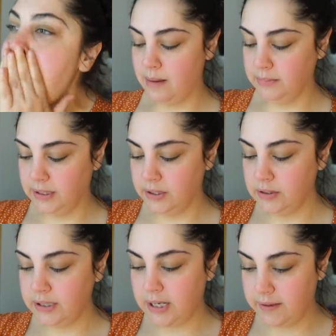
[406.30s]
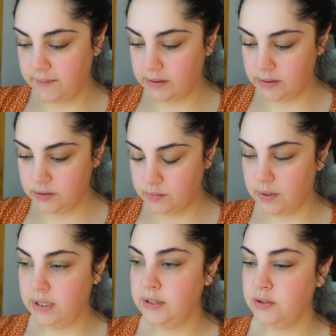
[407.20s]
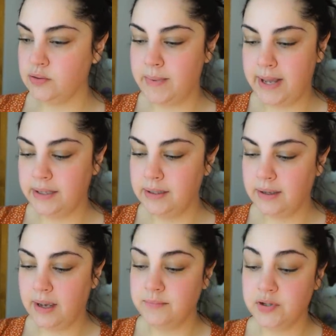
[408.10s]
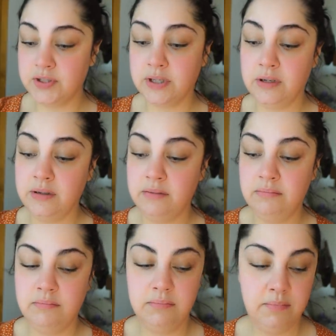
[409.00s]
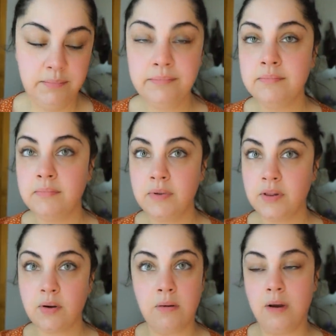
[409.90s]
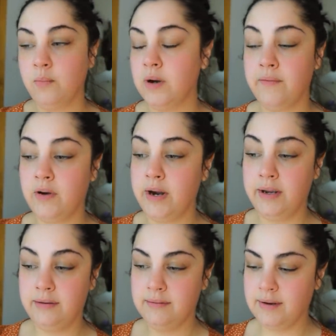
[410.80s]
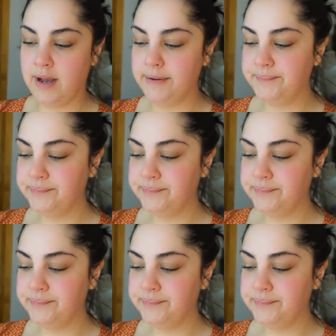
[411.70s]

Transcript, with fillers: I'm literally not even going to do anything dramatic. I'm just going to throw on whatever I got